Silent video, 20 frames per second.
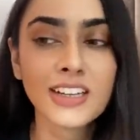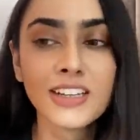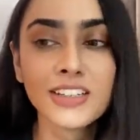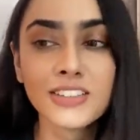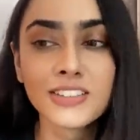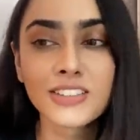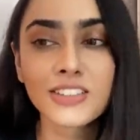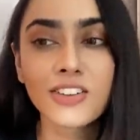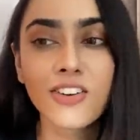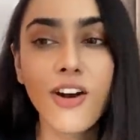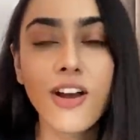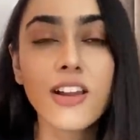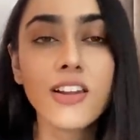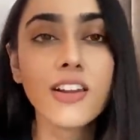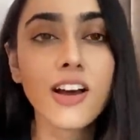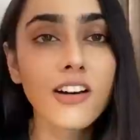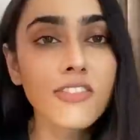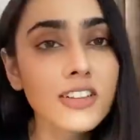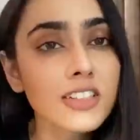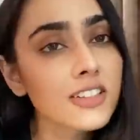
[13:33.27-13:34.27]
So I
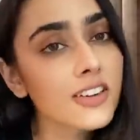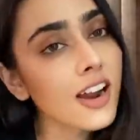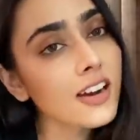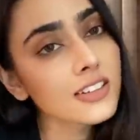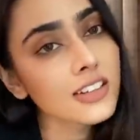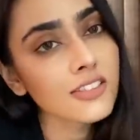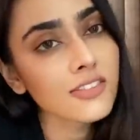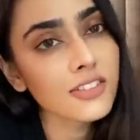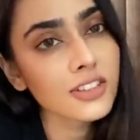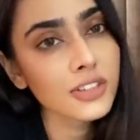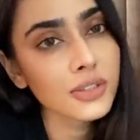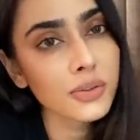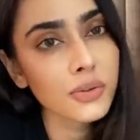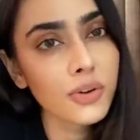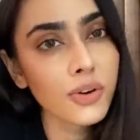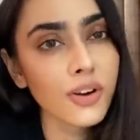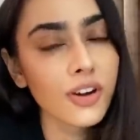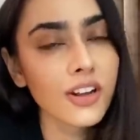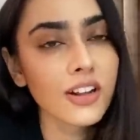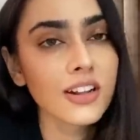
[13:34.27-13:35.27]
love interacting with you
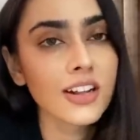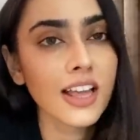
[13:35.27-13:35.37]
all,